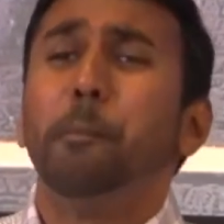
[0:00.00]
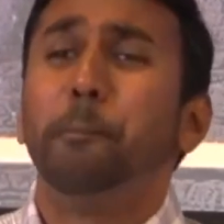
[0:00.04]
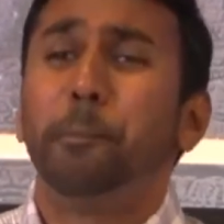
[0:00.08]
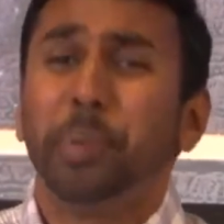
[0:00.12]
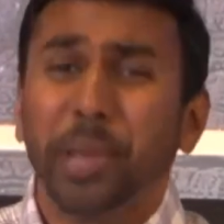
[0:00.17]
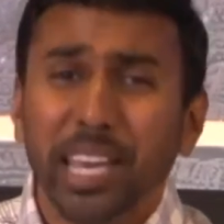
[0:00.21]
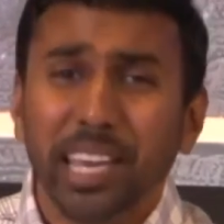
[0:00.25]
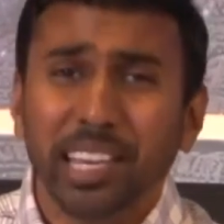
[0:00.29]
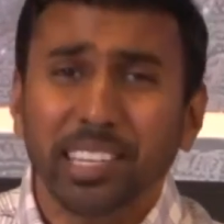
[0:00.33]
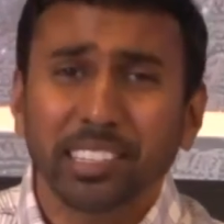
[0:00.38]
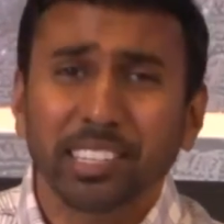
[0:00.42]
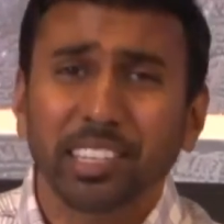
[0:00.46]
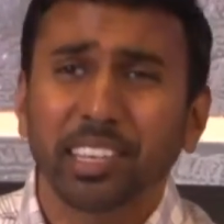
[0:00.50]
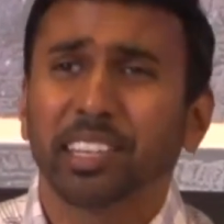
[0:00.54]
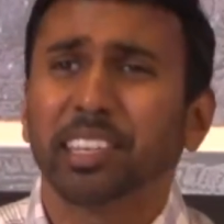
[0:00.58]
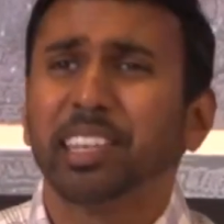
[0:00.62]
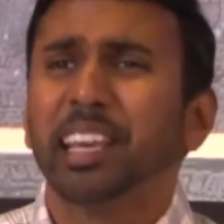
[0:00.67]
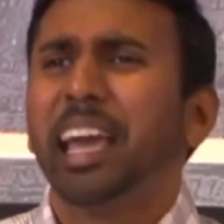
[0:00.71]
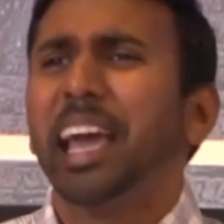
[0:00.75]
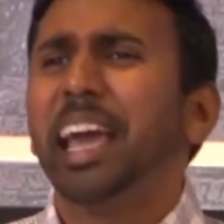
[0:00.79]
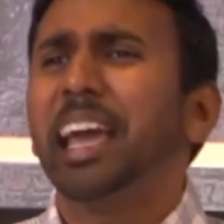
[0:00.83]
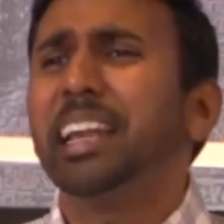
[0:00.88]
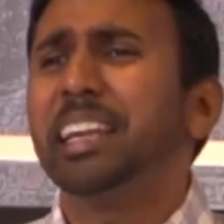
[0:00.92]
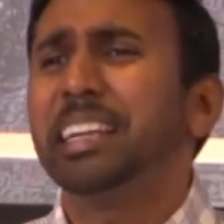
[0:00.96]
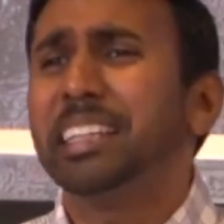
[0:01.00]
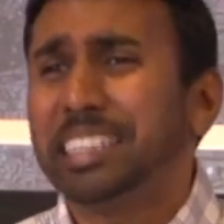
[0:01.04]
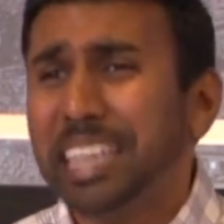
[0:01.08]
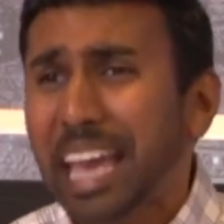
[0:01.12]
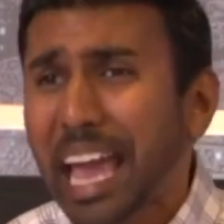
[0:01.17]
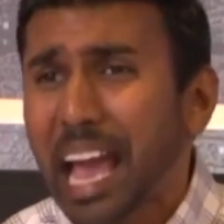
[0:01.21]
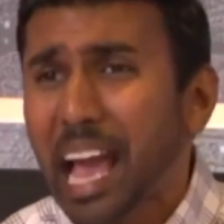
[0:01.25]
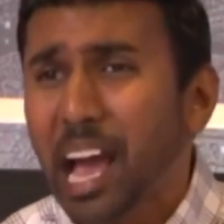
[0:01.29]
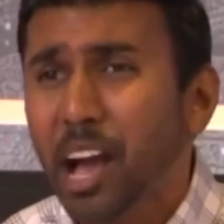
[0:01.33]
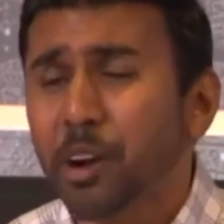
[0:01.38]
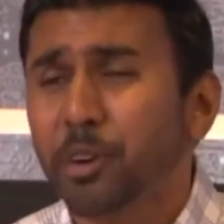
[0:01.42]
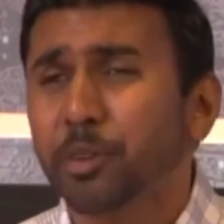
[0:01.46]
beaten and
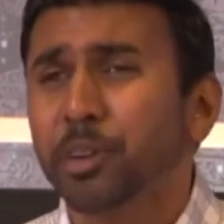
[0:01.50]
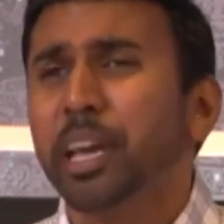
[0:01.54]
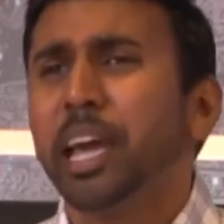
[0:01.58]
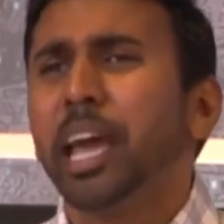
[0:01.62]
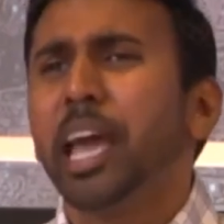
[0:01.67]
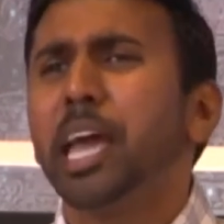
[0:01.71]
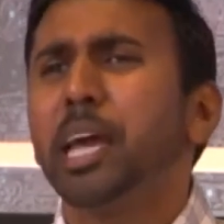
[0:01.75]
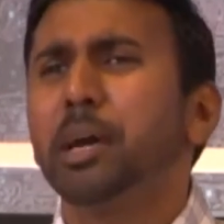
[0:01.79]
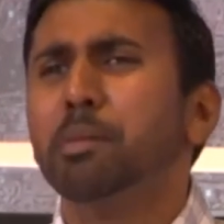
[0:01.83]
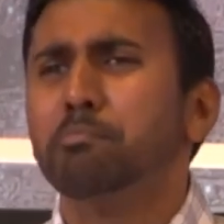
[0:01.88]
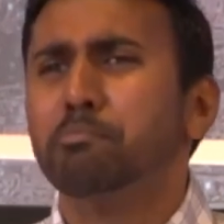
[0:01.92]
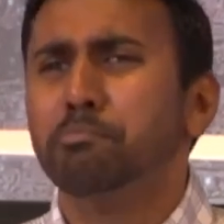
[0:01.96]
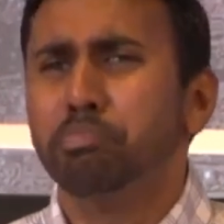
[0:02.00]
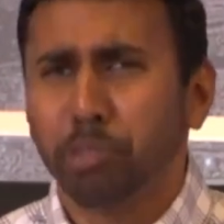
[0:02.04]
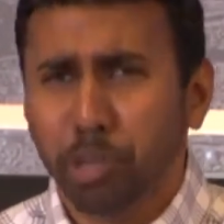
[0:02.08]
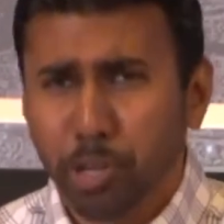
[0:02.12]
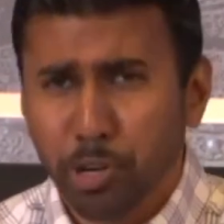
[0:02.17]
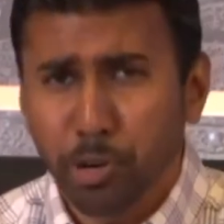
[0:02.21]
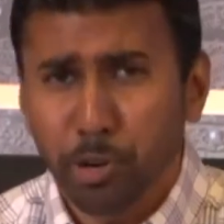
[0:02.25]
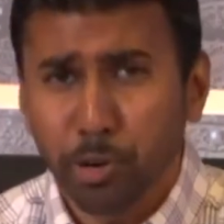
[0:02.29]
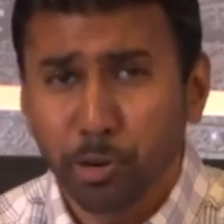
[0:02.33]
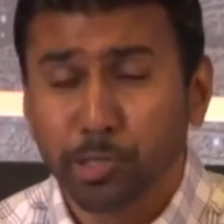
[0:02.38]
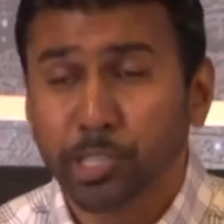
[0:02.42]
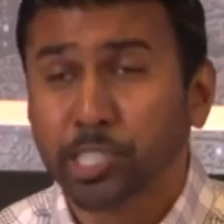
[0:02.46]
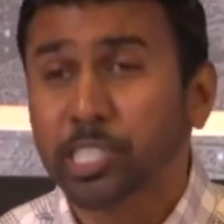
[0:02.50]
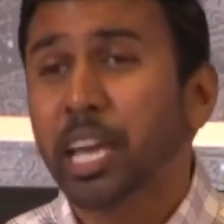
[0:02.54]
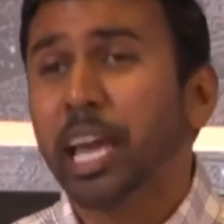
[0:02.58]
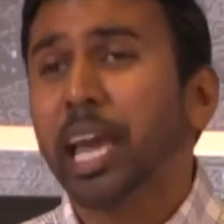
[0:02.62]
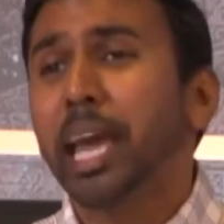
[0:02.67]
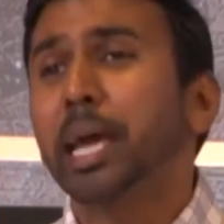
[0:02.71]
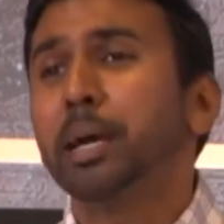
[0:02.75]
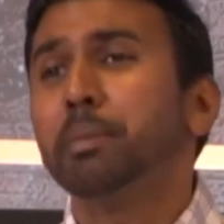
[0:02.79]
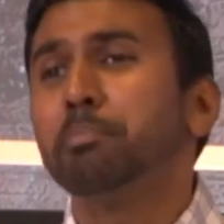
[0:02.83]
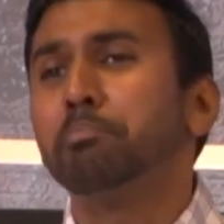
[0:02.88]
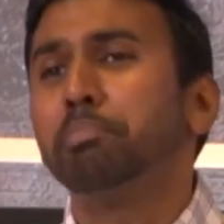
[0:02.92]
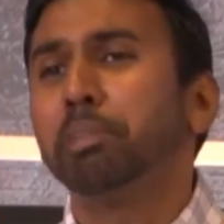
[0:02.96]
down and bruised
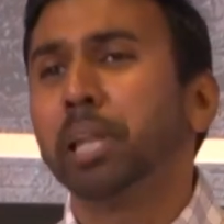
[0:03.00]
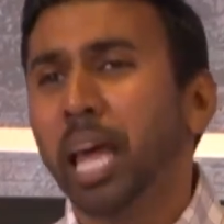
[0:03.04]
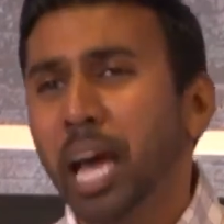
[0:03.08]
and